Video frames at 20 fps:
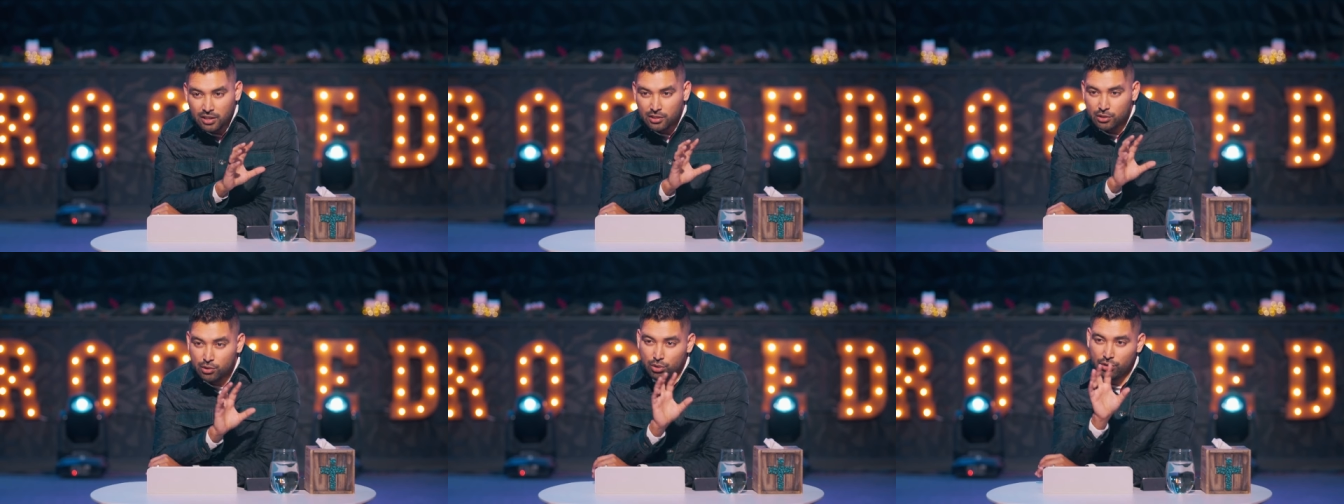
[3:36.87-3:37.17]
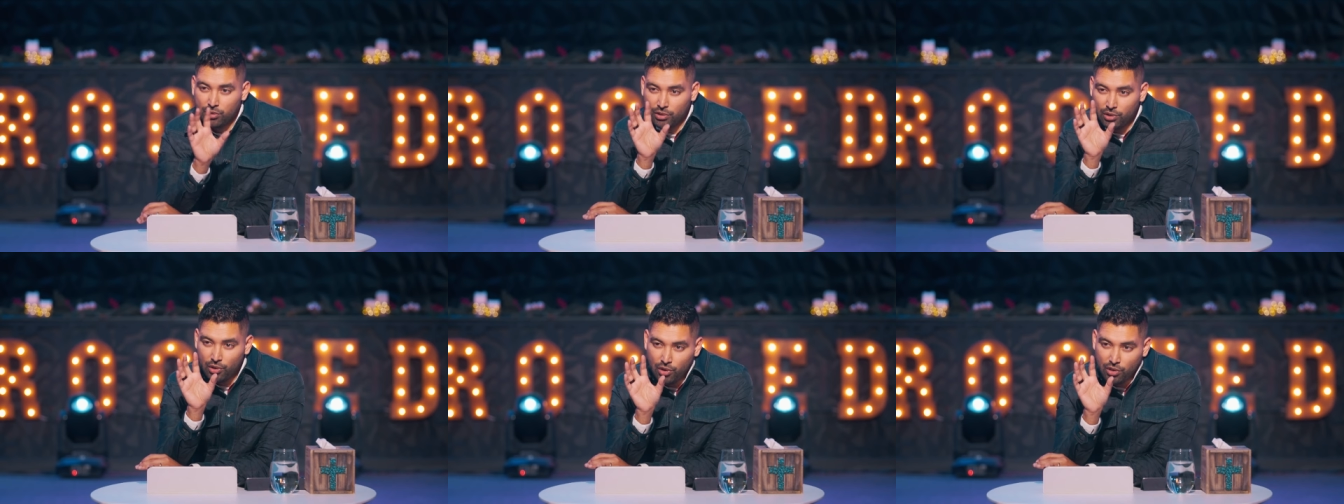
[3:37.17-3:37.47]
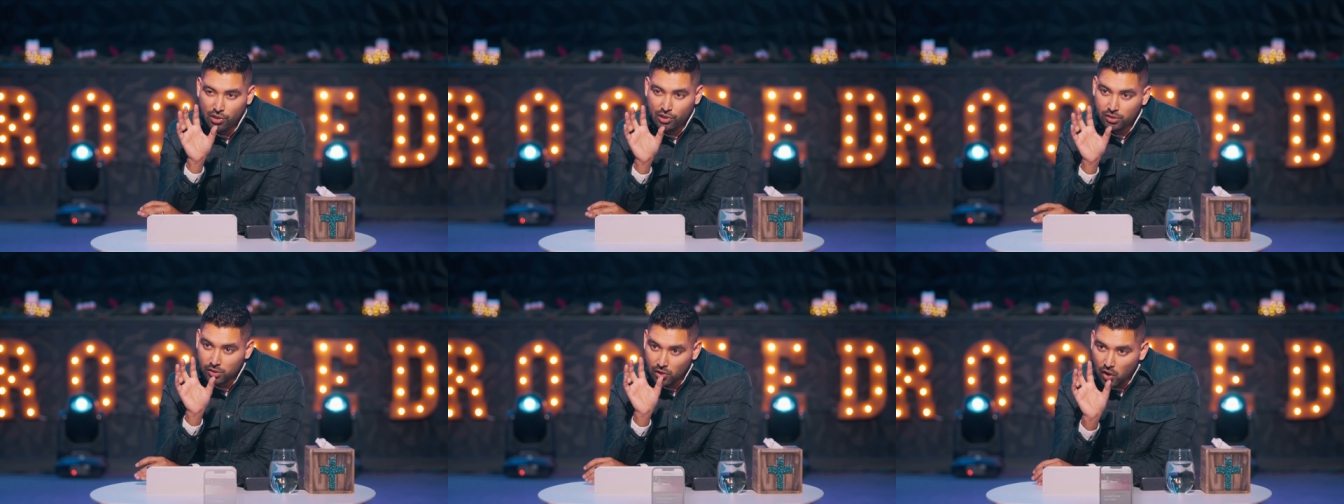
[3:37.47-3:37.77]
Do you know
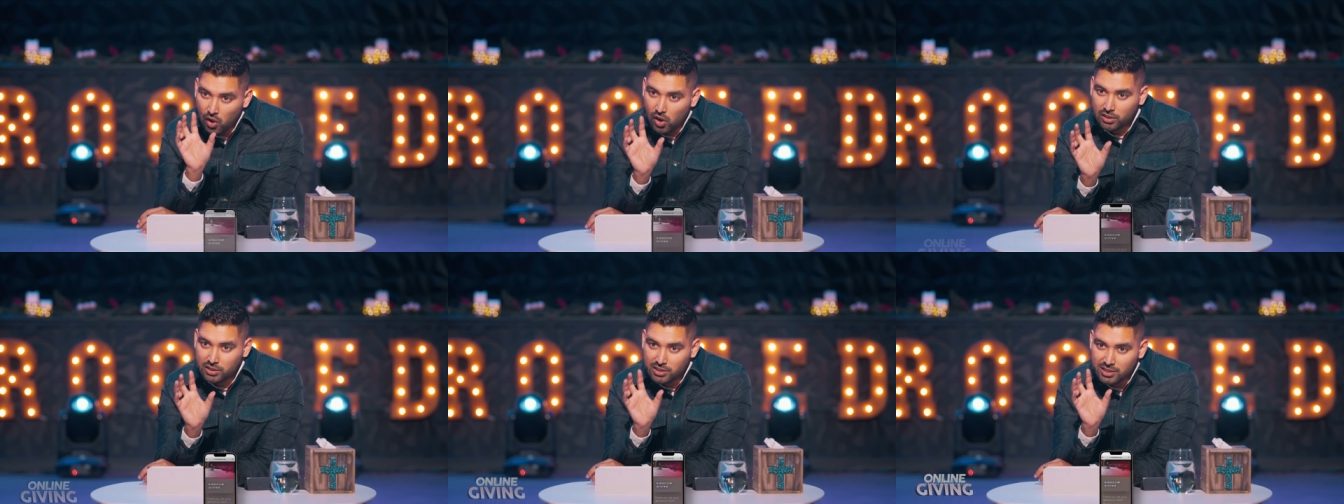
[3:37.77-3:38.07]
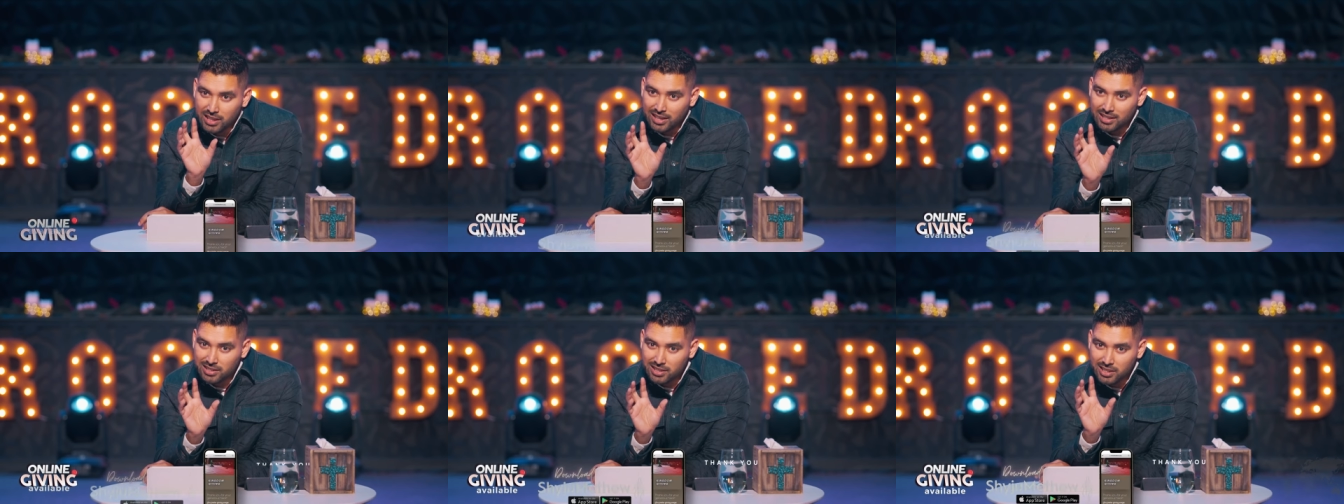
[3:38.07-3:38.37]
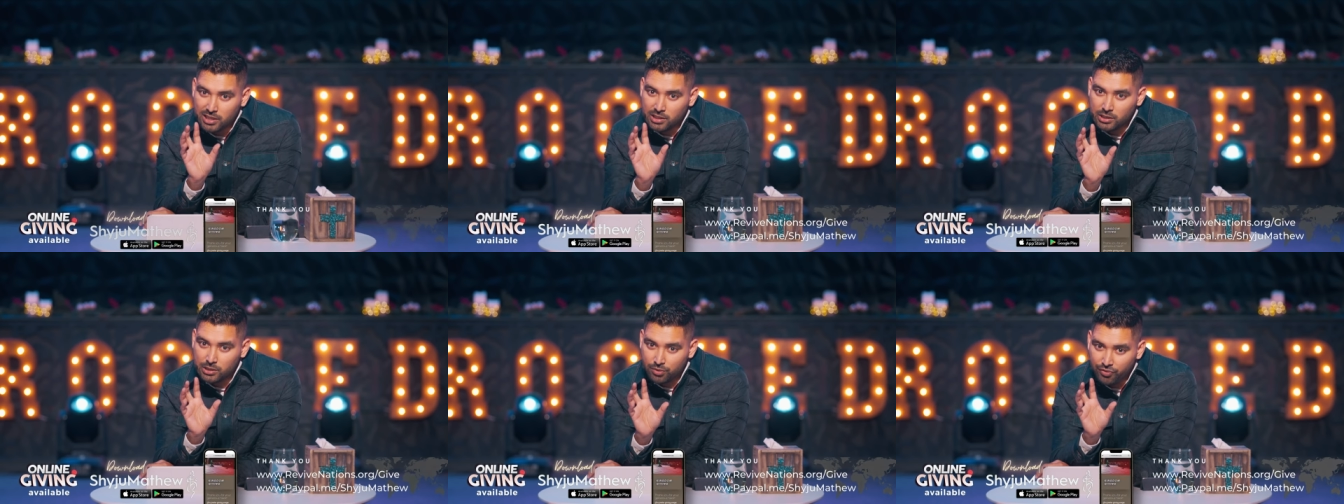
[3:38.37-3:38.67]
dogs can
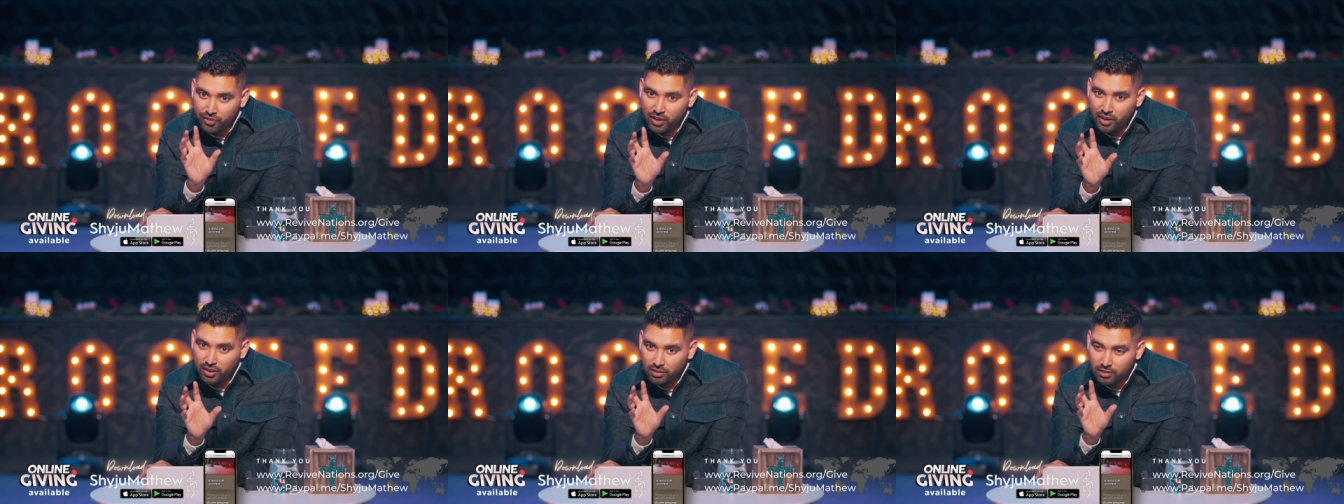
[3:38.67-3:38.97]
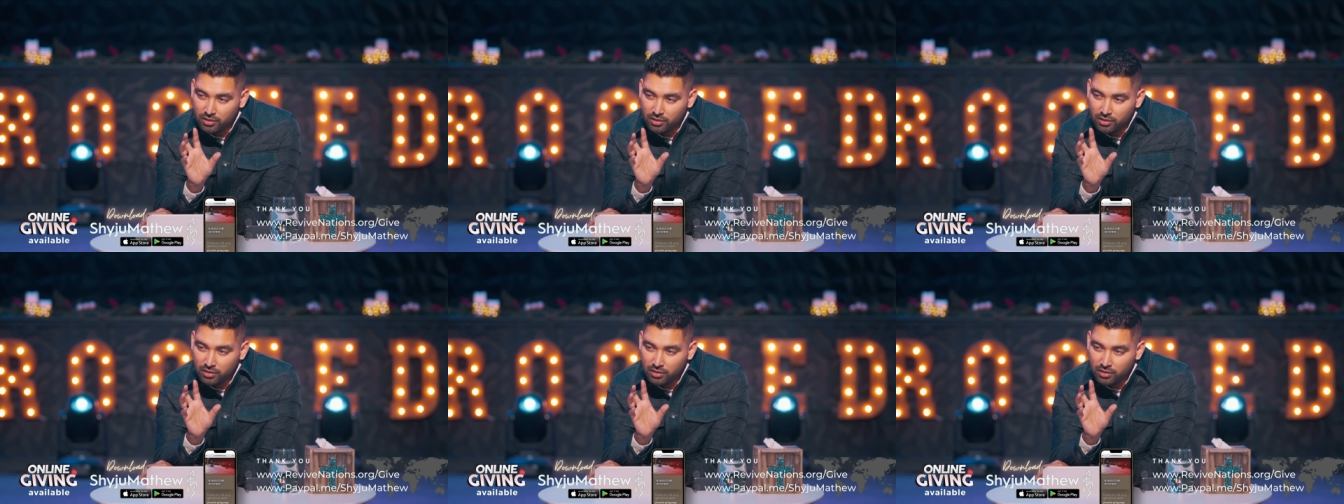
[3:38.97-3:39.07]
sense fear?